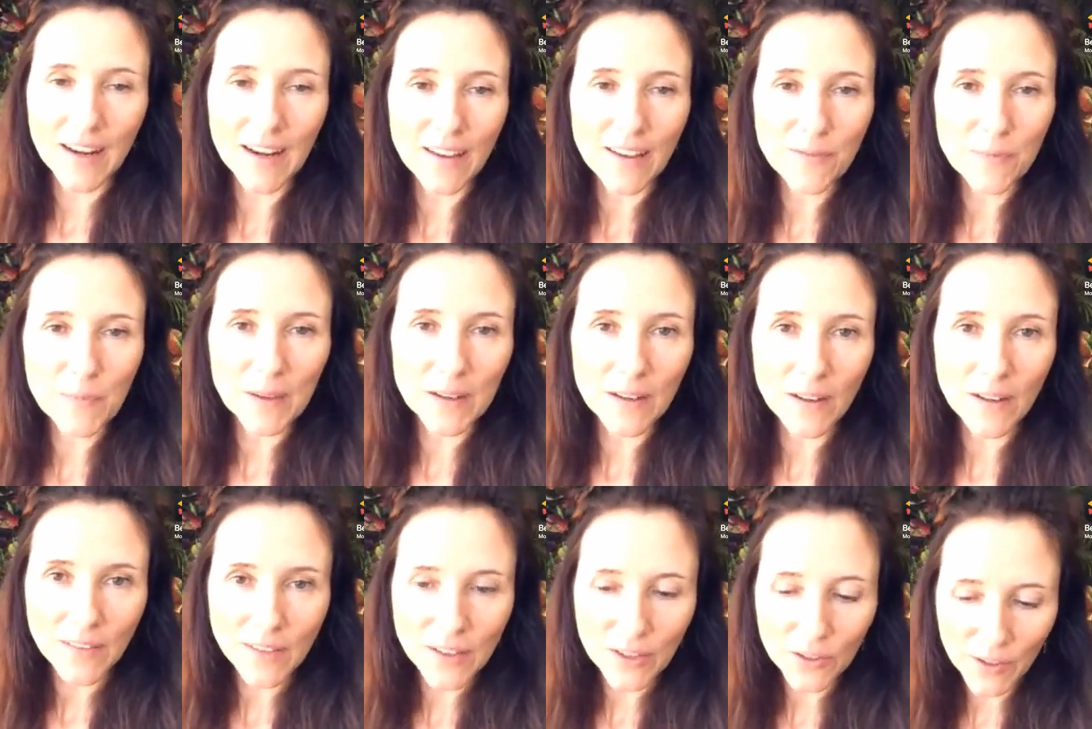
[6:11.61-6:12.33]
And I've
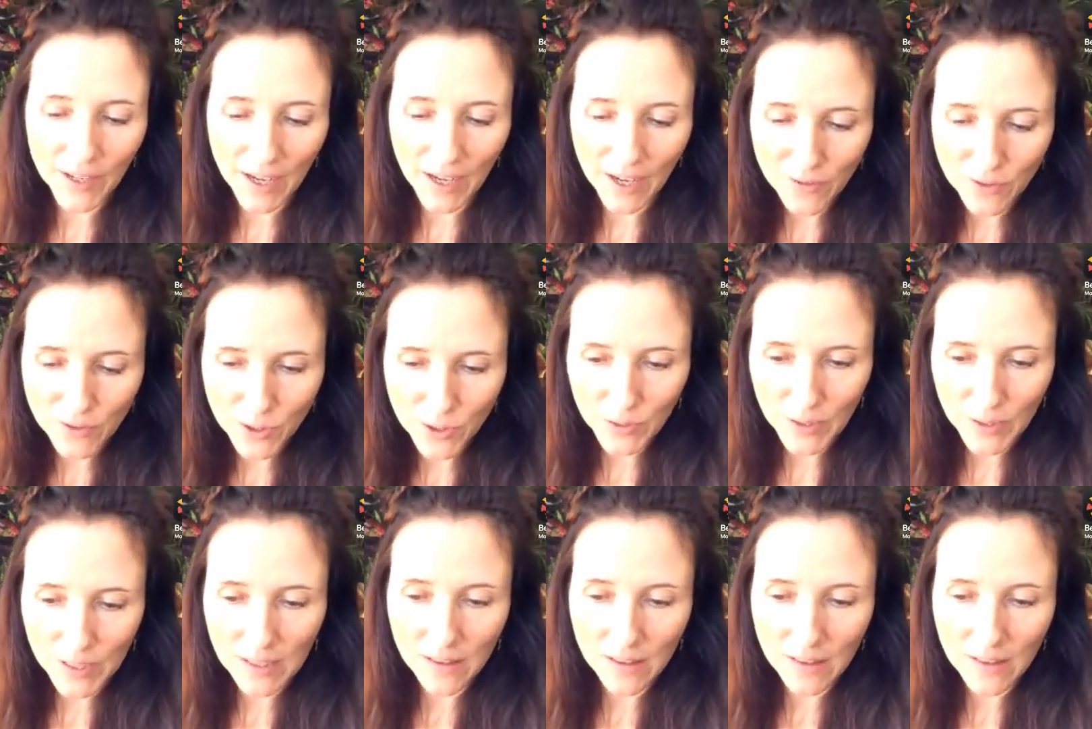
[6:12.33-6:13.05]
been on the
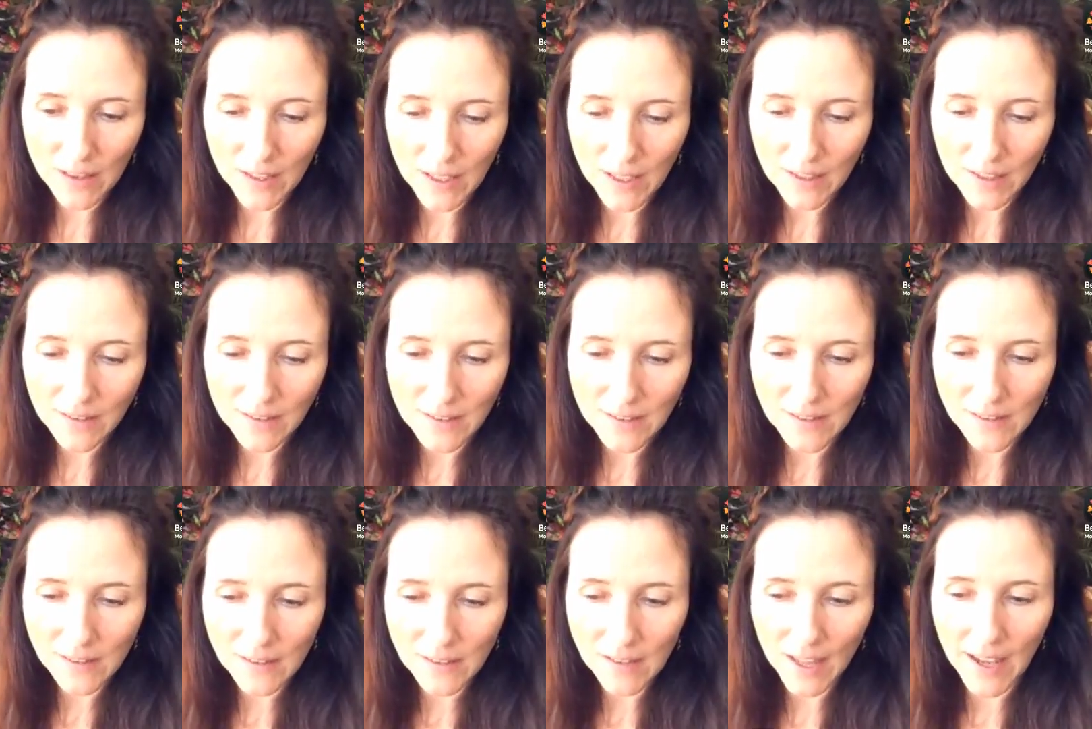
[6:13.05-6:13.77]
ground doing
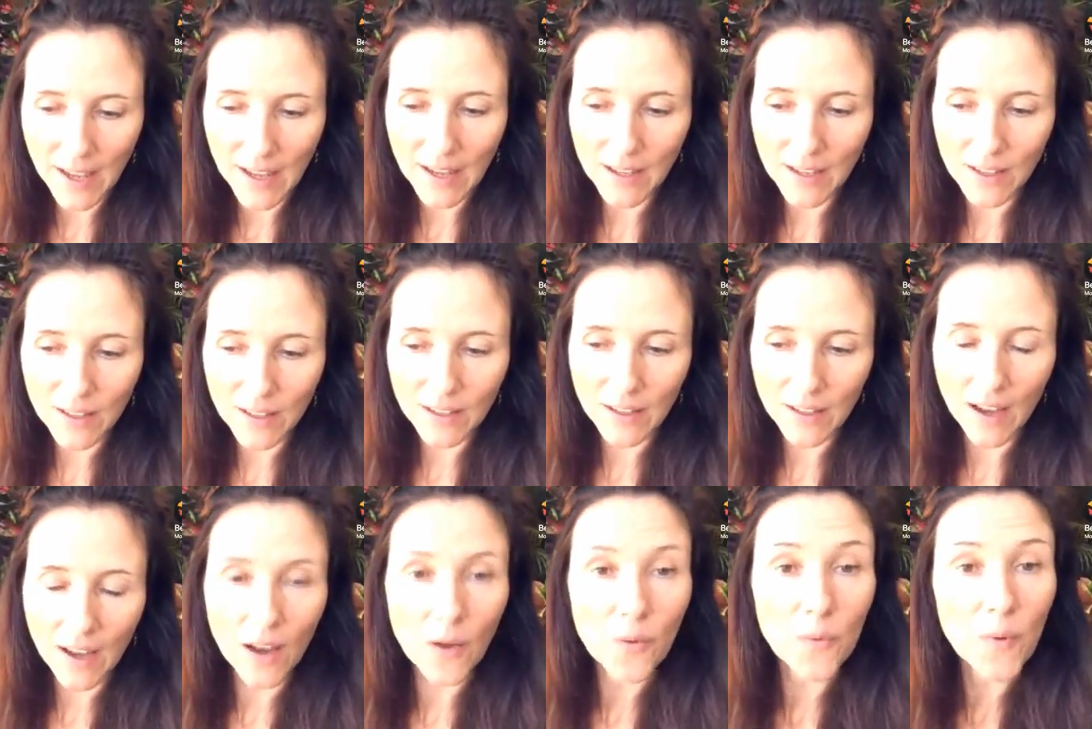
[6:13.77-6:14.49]
things like
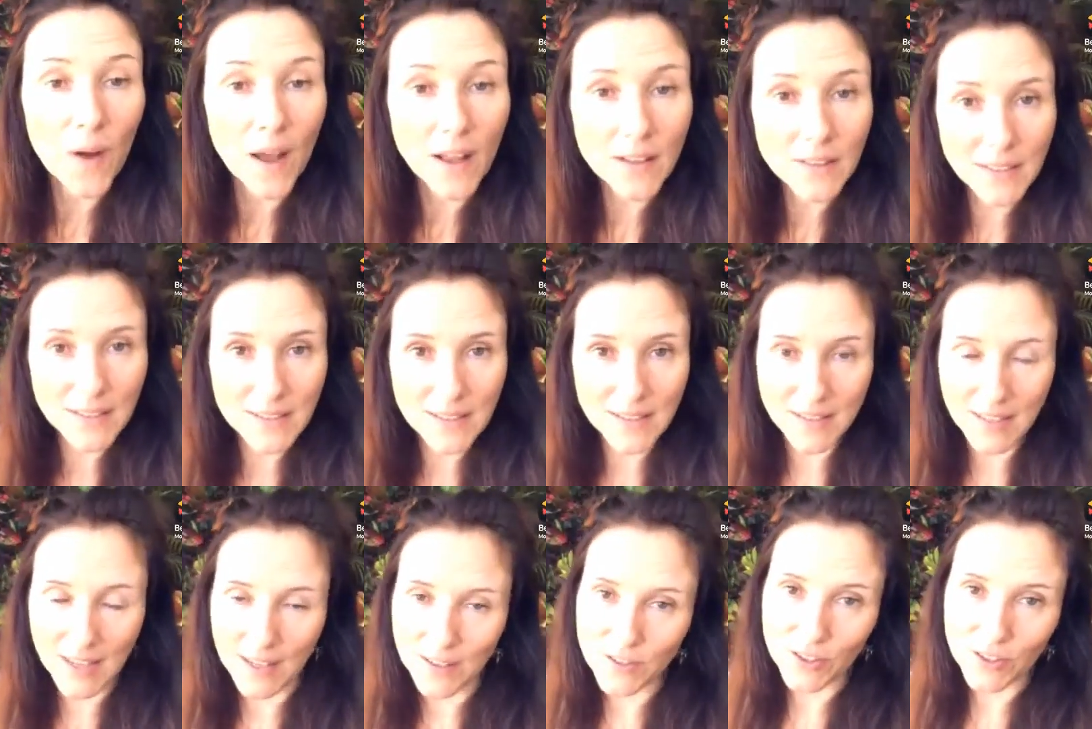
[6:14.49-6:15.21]
a wellness
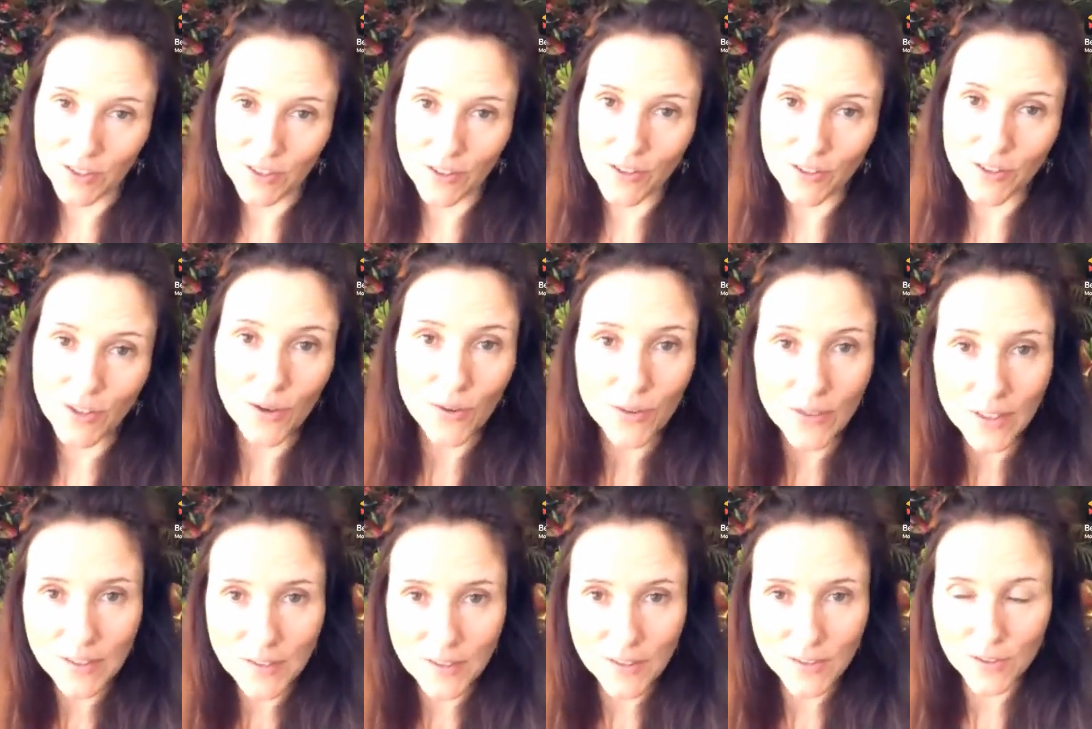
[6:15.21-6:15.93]
center, a
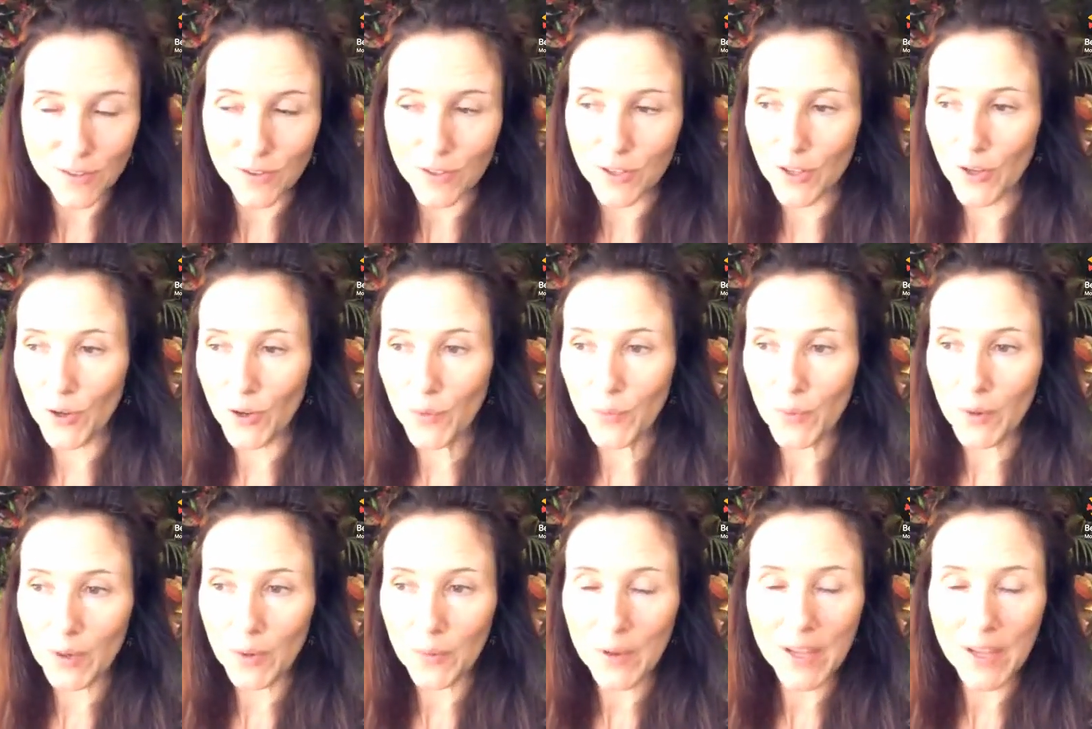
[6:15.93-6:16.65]
yoga studio,
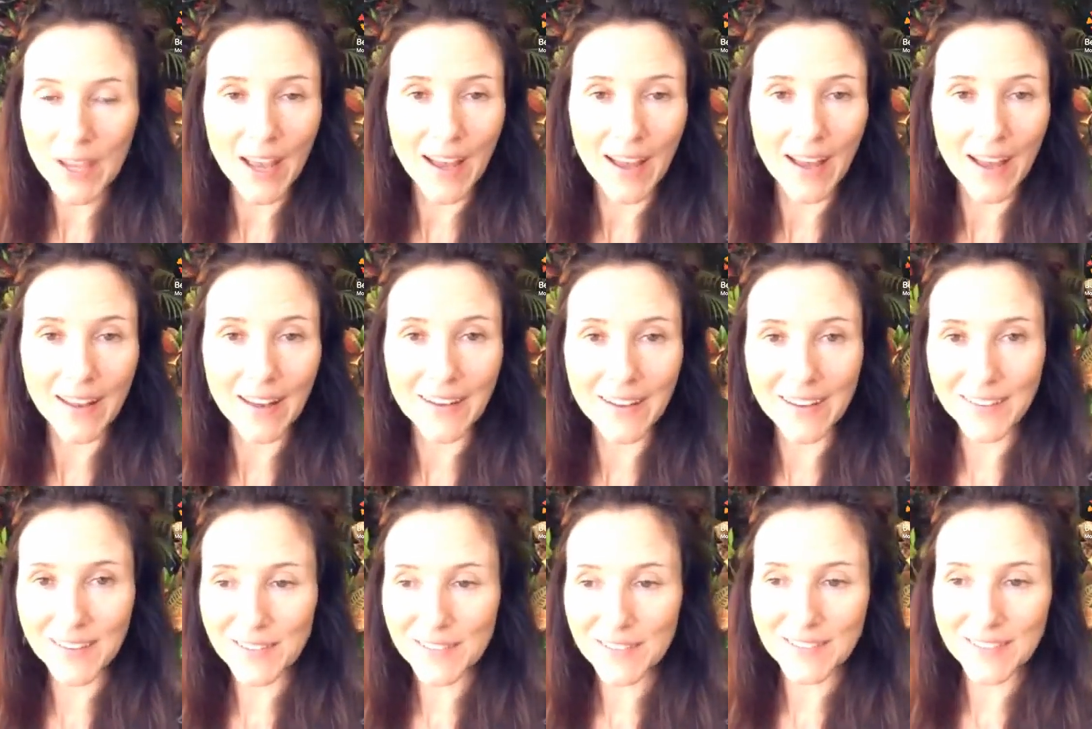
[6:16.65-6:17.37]
where we had
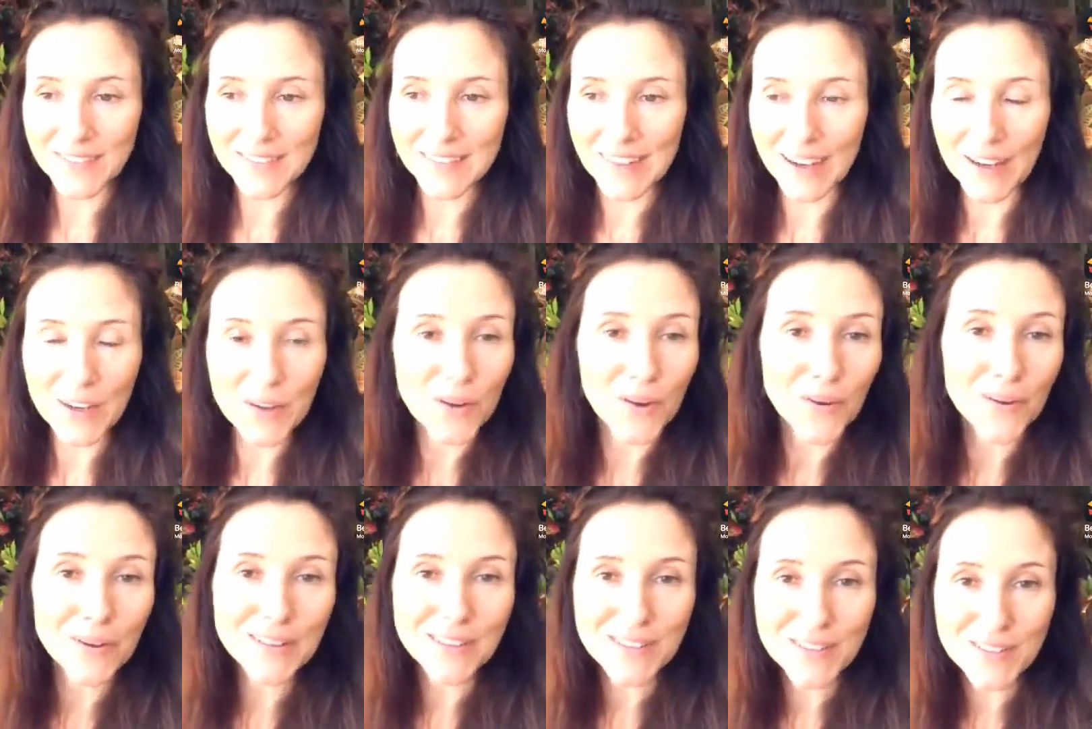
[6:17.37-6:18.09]
a, a
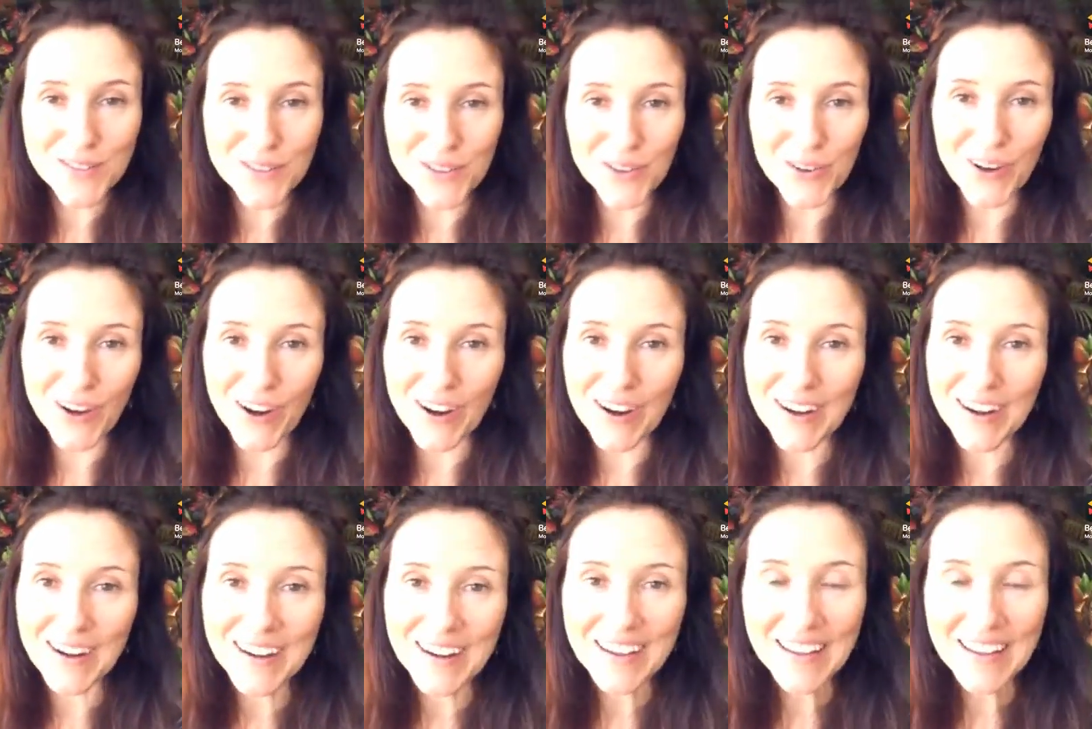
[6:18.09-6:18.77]
yoga store